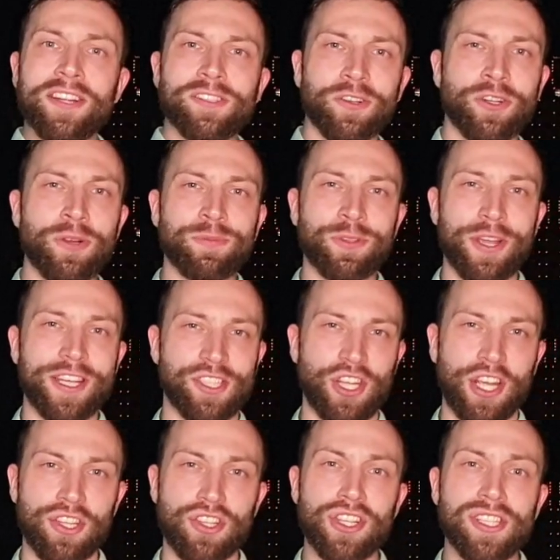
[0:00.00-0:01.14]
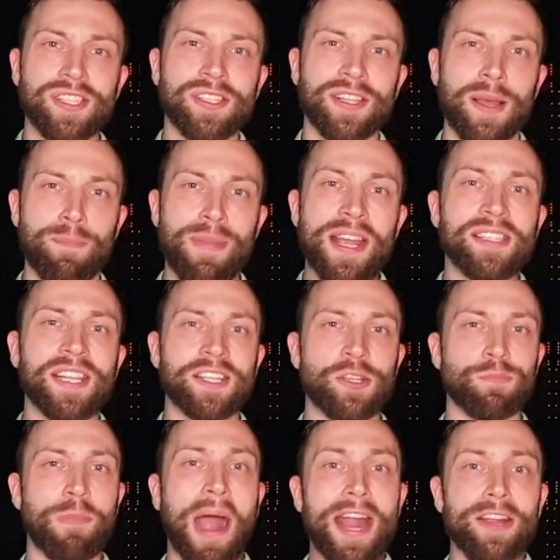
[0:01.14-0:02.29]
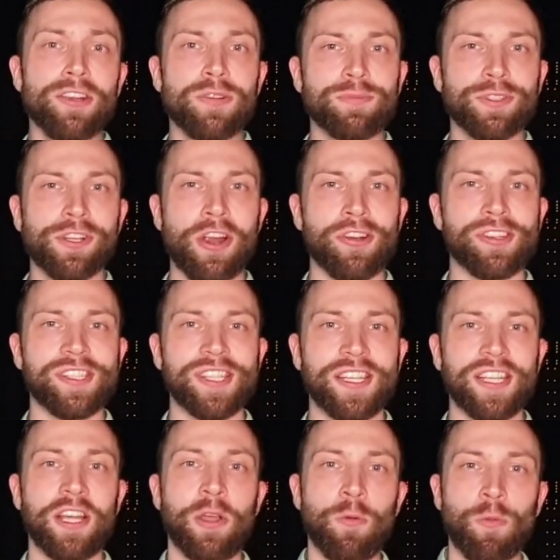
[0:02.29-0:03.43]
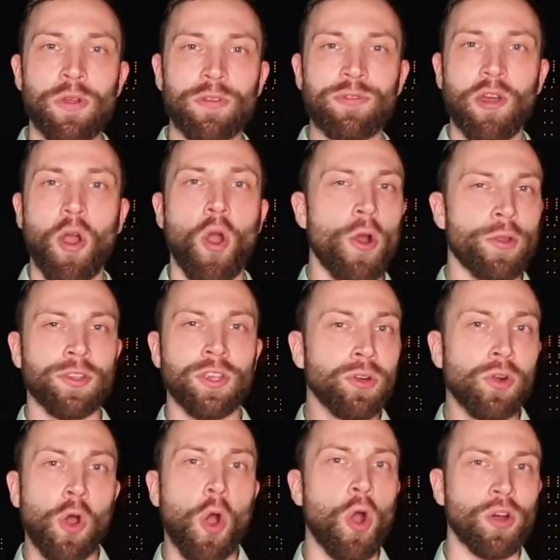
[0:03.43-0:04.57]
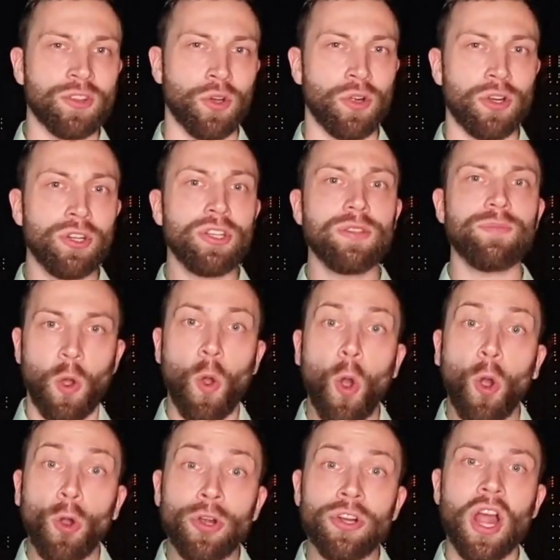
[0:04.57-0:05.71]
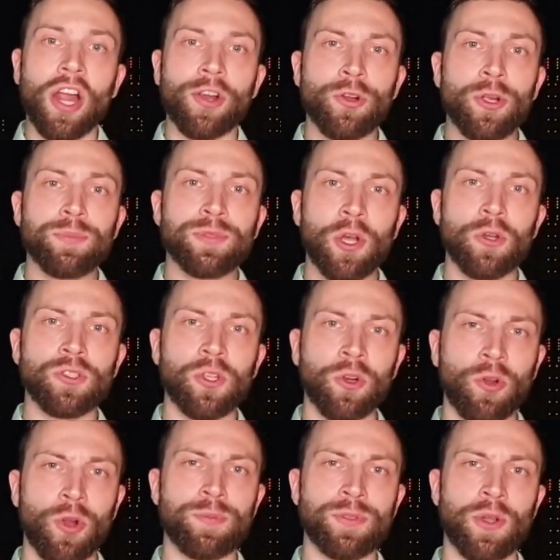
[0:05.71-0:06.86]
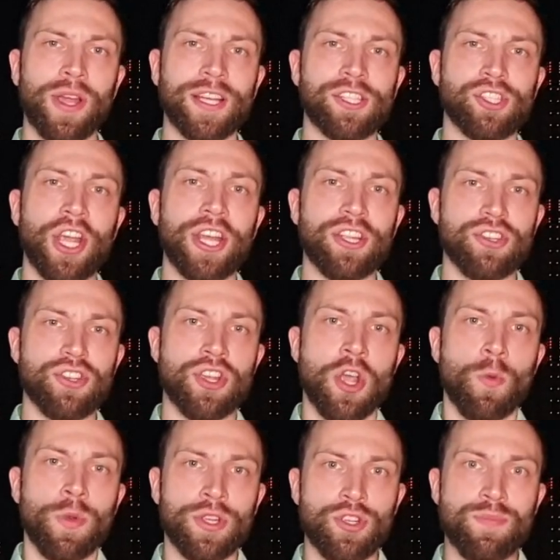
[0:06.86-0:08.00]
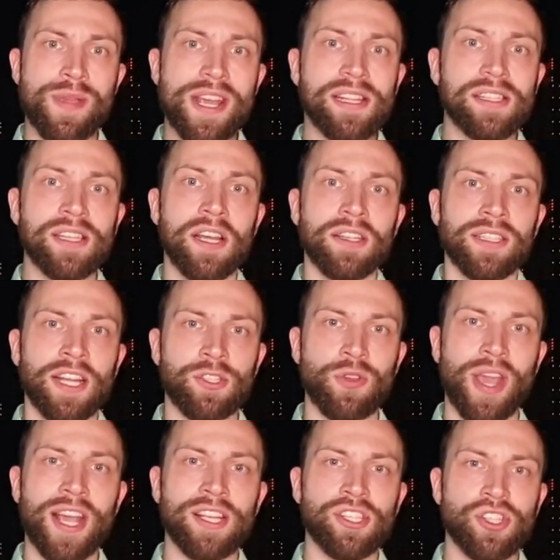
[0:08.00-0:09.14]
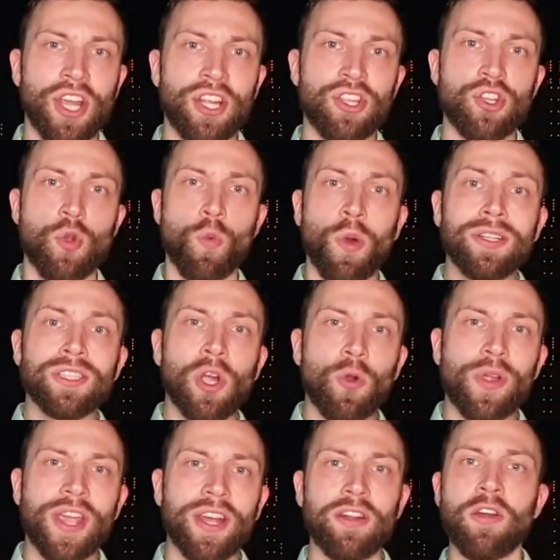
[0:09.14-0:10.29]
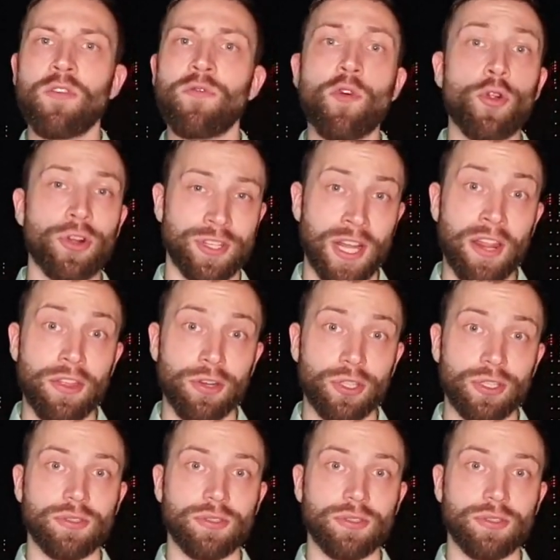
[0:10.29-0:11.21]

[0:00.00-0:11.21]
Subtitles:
to crypto exchanges, that means that you buy cryptocurrency with euro or dollar, or a crypto to crypto exchange, which means that you exchange one token for another.